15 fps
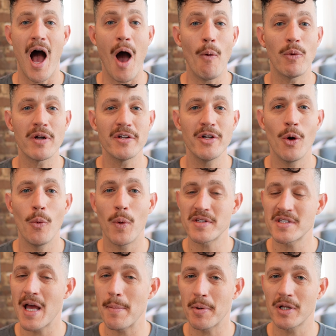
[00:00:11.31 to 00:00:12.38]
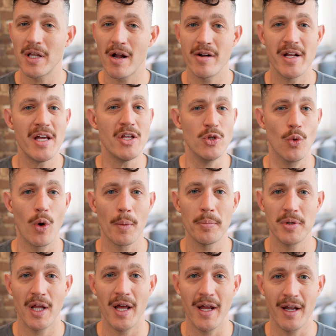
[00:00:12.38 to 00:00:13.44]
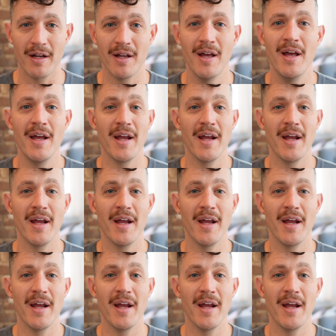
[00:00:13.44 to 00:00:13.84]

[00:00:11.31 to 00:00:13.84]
I want to know what type of clarinet you're playing.